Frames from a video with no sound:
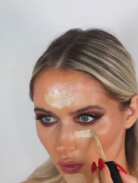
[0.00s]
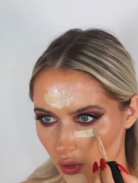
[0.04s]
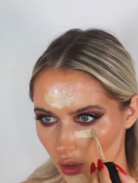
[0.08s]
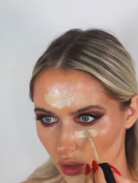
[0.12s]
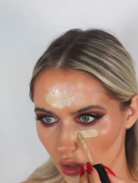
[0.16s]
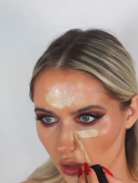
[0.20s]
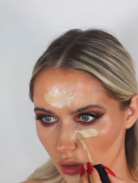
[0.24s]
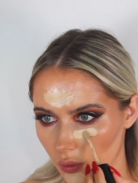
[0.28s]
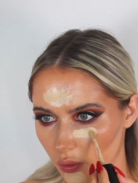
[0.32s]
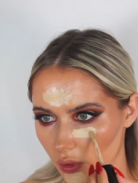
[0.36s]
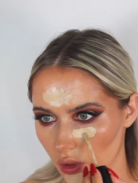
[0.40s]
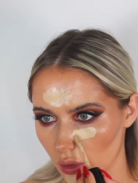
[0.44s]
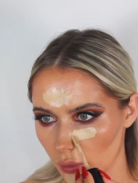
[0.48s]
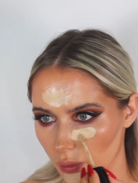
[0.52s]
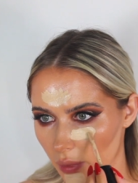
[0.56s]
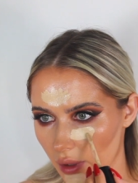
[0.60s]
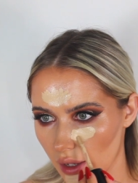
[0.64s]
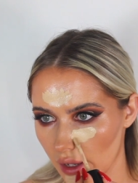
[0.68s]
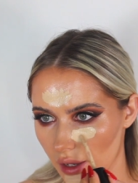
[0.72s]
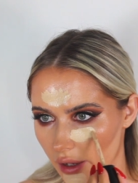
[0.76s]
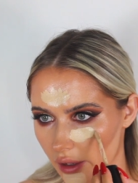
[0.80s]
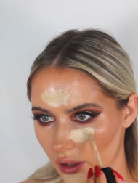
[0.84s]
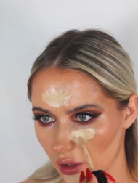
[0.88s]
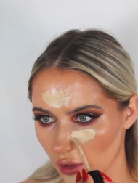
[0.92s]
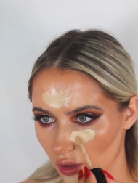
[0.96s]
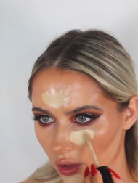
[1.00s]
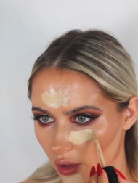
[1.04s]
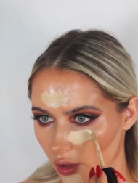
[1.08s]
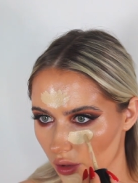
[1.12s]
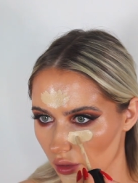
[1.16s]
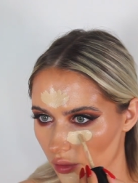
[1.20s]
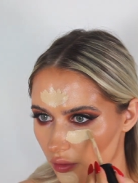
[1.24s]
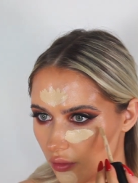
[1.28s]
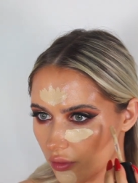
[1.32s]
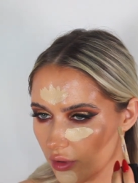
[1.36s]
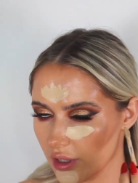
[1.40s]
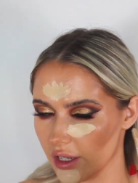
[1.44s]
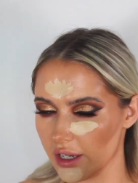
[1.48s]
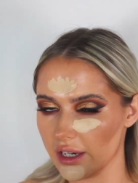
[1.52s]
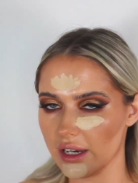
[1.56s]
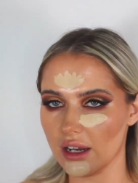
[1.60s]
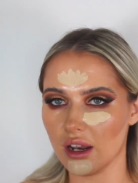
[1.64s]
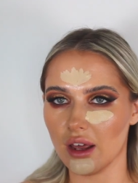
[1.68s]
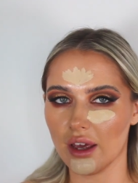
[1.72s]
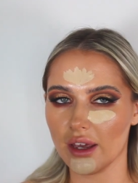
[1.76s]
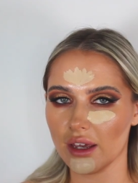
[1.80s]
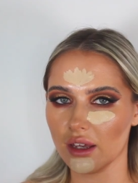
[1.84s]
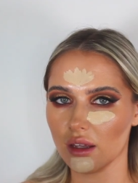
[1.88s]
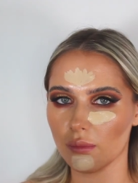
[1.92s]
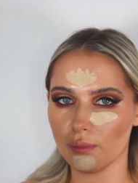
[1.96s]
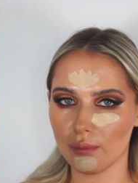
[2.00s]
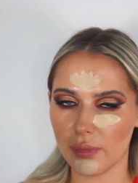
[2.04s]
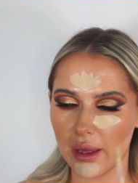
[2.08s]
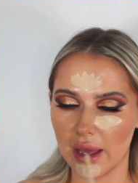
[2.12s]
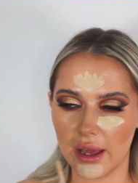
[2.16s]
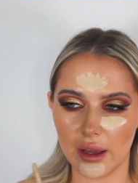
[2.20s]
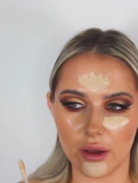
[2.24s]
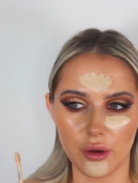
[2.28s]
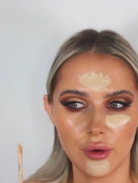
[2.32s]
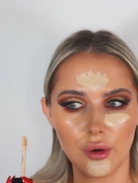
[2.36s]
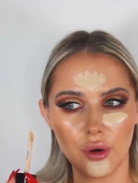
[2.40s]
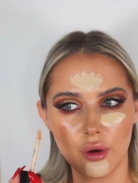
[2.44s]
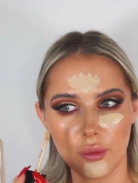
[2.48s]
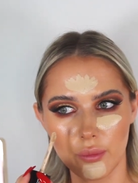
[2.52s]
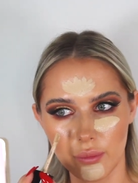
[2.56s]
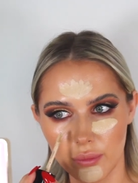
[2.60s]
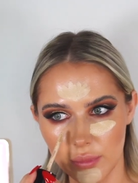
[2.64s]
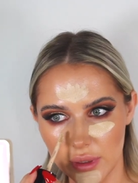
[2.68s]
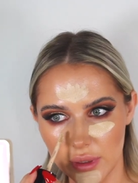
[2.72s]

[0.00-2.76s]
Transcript: And I'm going to pack it on, really like pack it on